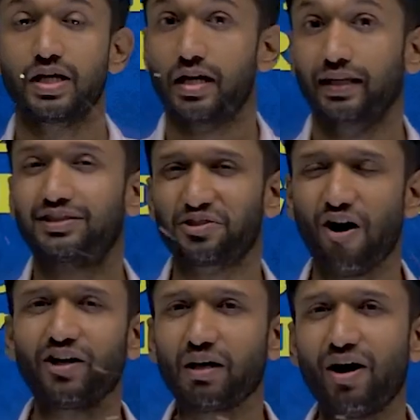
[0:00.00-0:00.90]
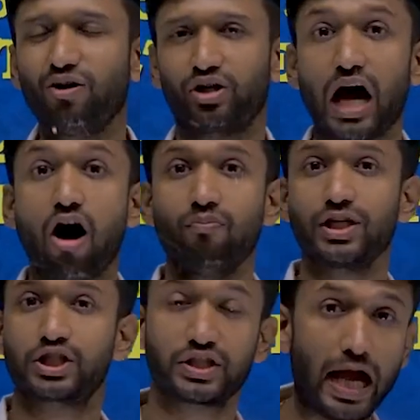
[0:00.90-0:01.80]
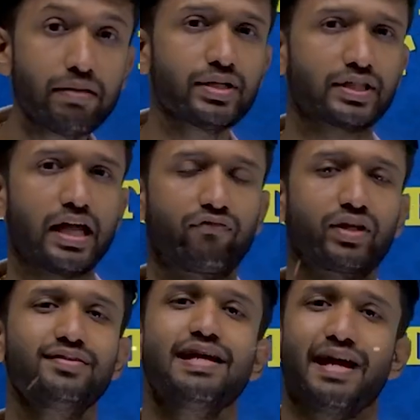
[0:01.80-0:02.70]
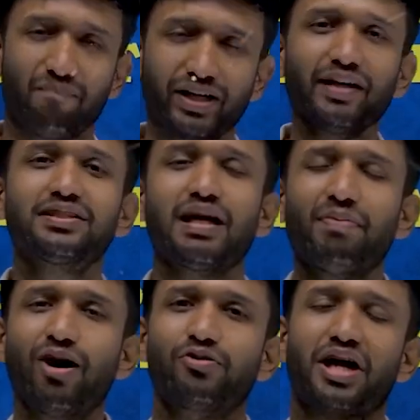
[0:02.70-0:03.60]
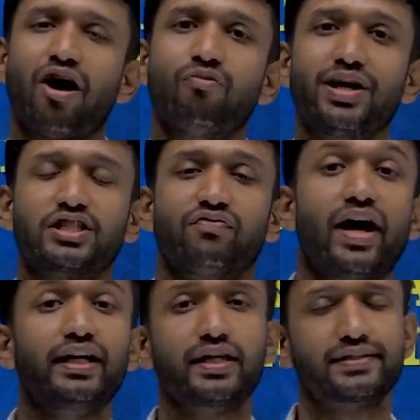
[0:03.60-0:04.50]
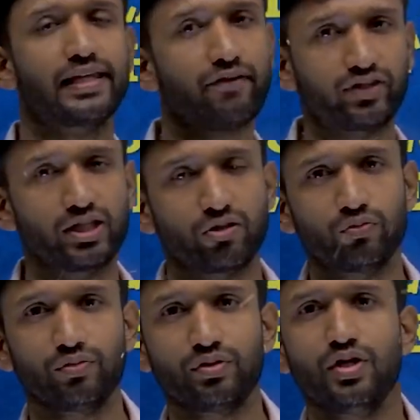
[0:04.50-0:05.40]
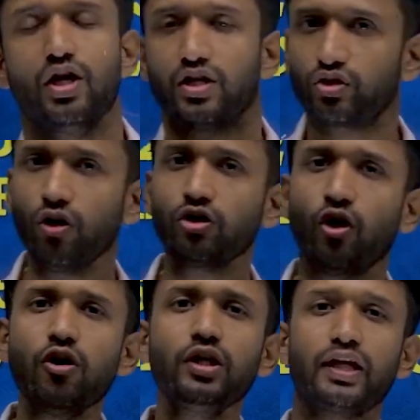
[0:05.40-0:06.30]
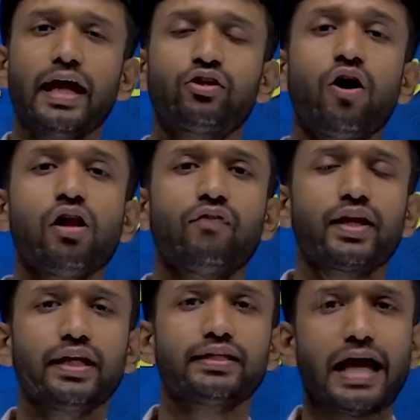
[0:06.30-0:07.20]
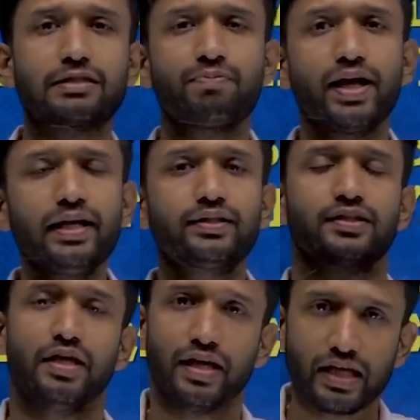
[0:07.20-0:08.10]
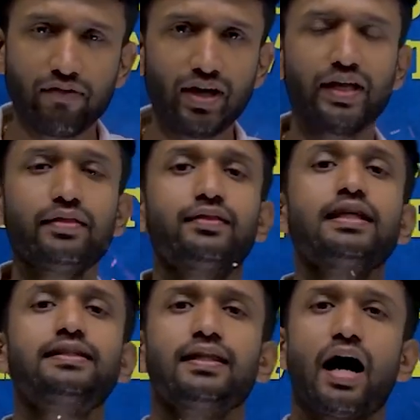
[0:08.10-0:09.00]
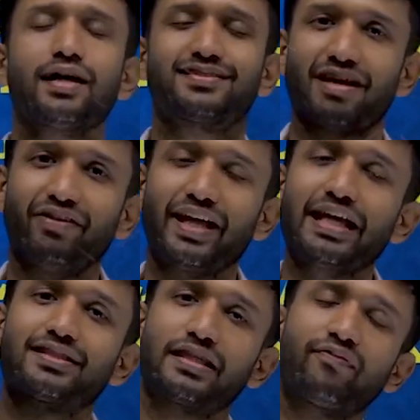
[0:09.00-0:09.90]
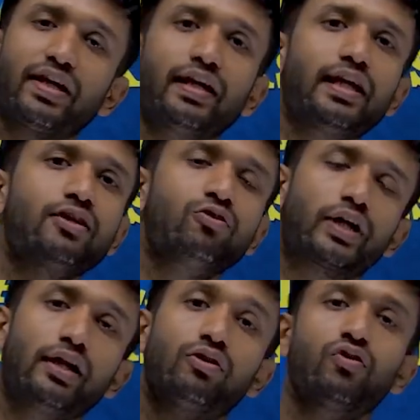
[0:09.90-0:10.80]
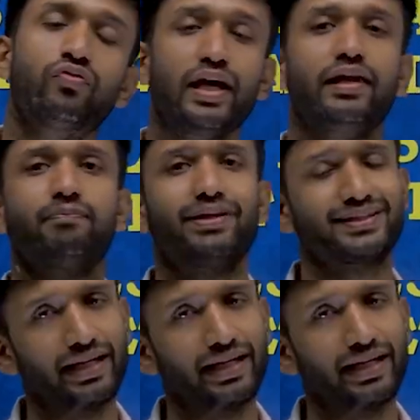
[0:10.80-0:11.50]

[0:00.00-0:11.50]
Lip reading: It's not about how much time is left, but it's about how much fight is left in you. So don't at all worry, aspirants. Even in these last 7 days, definitely you can do well in BITSAT